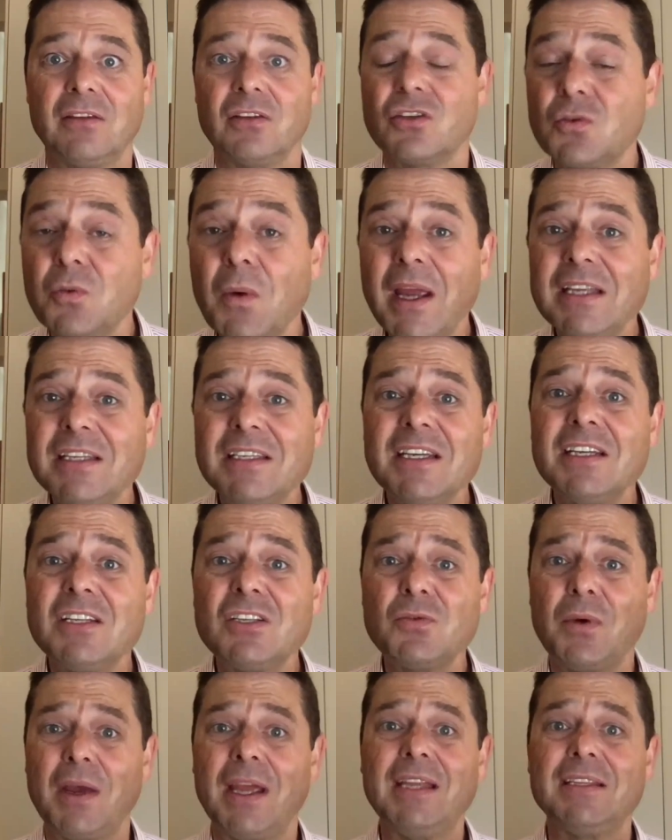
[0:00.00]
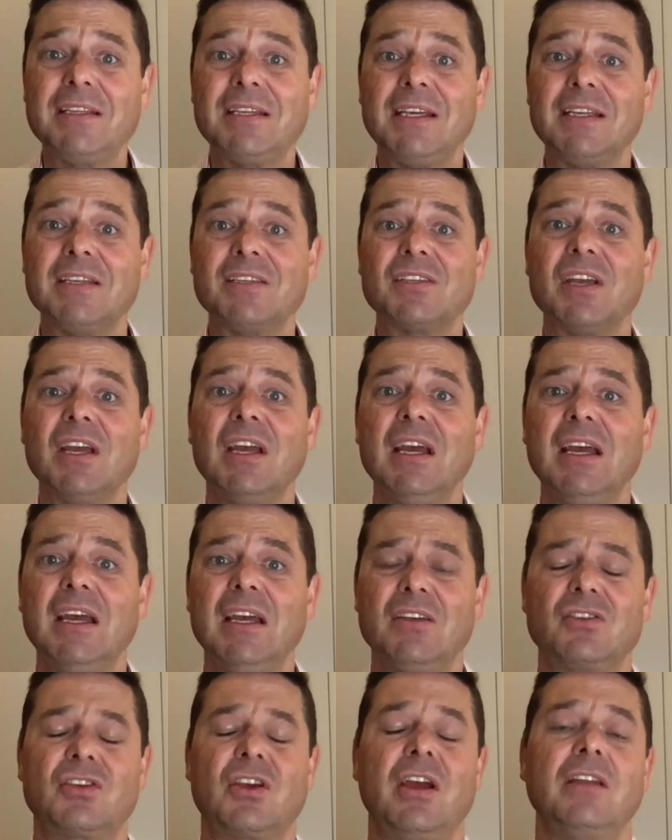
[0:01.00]
The 2020s
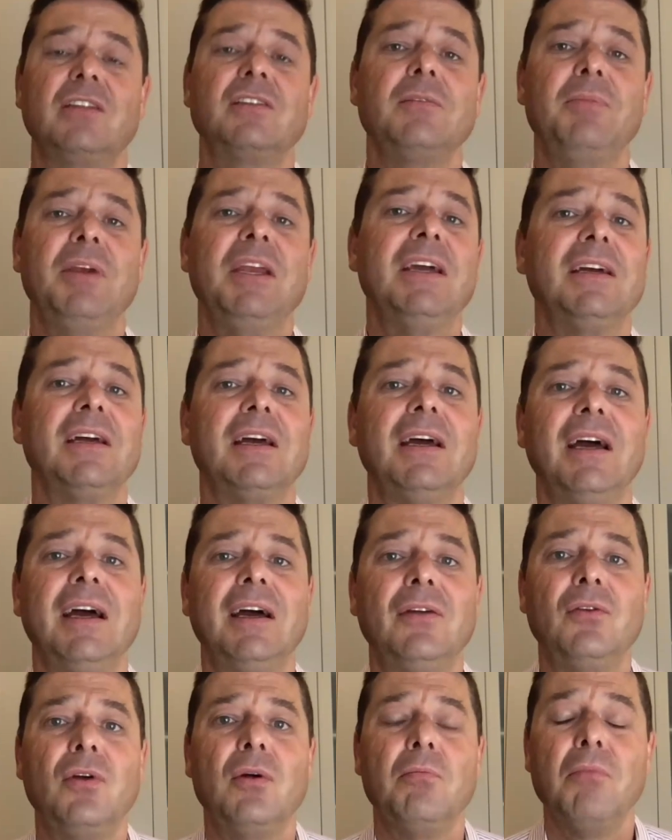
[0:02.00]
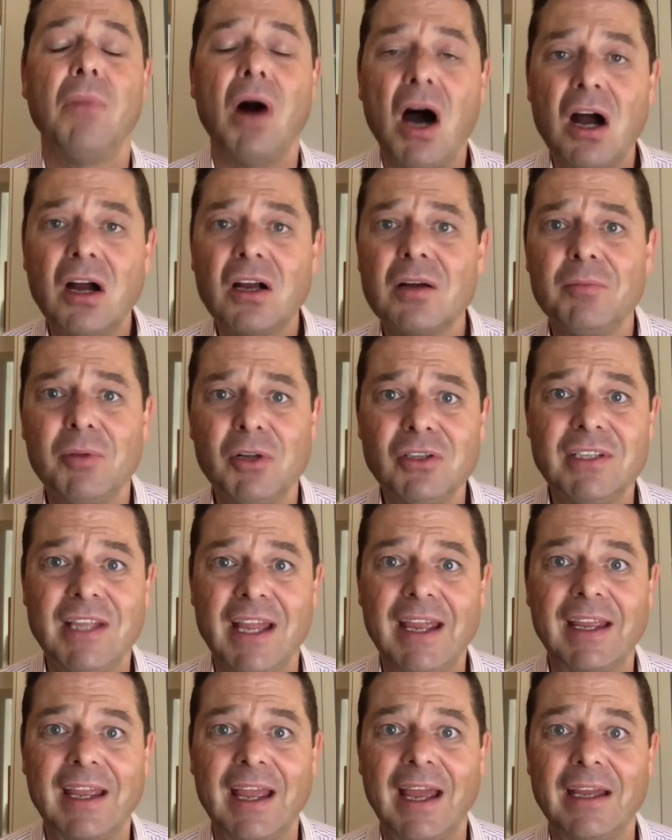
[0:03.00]
is going to be a remarkable
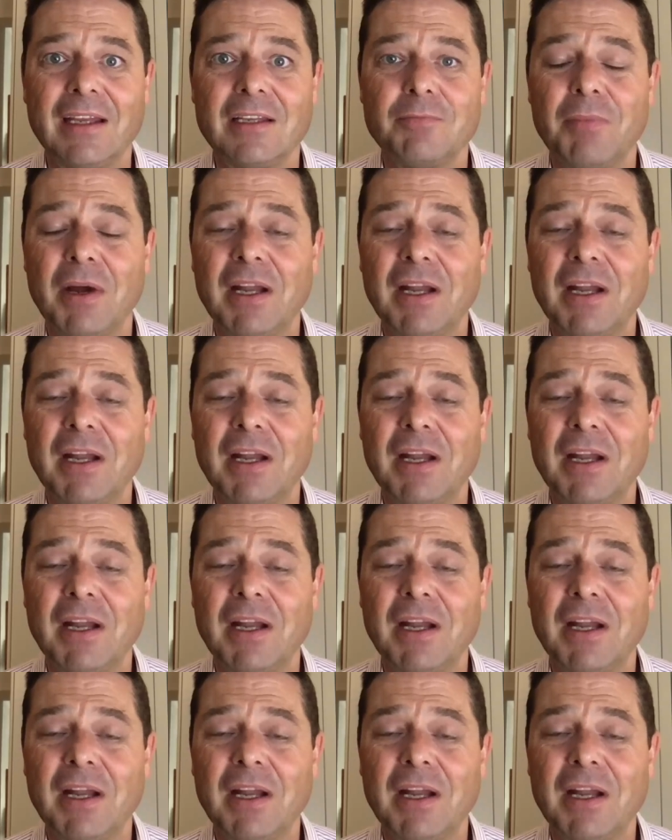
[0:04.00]
decade,